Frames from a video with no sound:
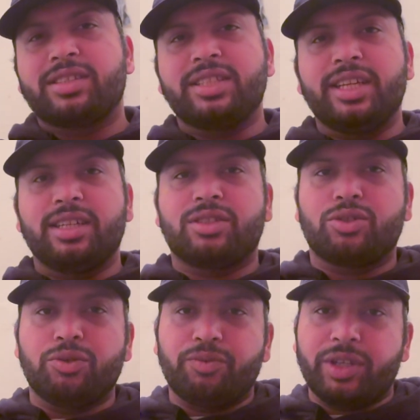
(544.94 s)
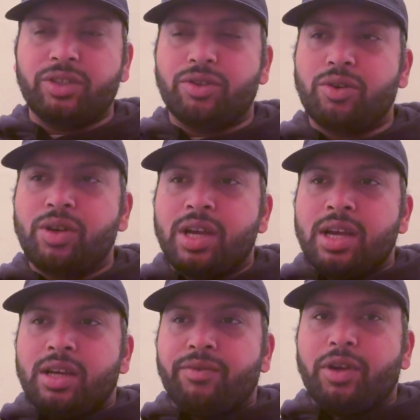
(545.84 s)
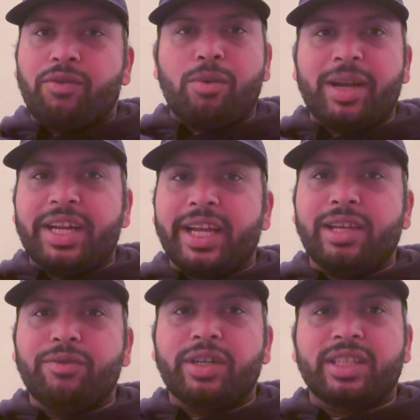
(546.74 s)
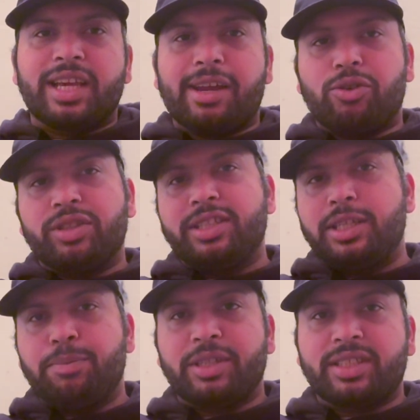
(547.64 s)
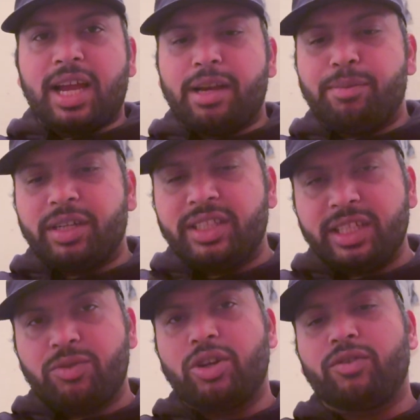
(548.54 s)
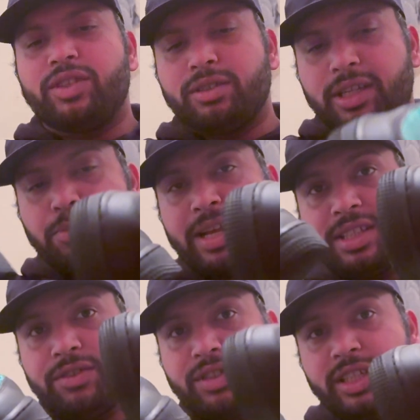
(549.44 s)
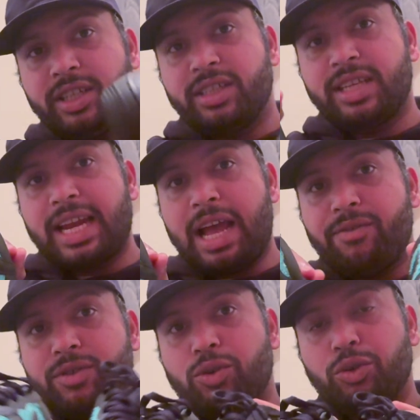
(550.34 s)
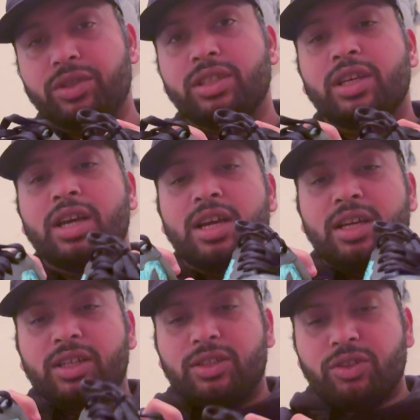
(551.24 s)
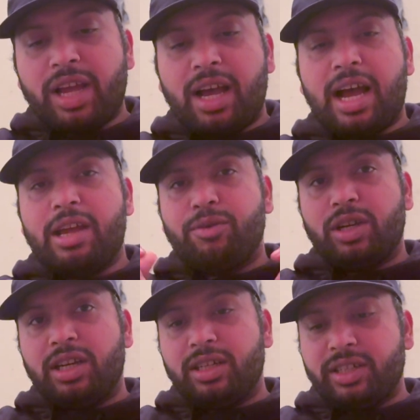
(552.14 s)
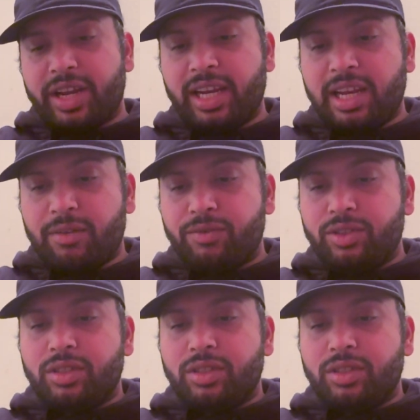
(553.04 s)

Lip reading: sneakers to wear, wear for my daily work. They are on the cheaper side, but these one of these expensive sneakers that I own. So yeah, I would really love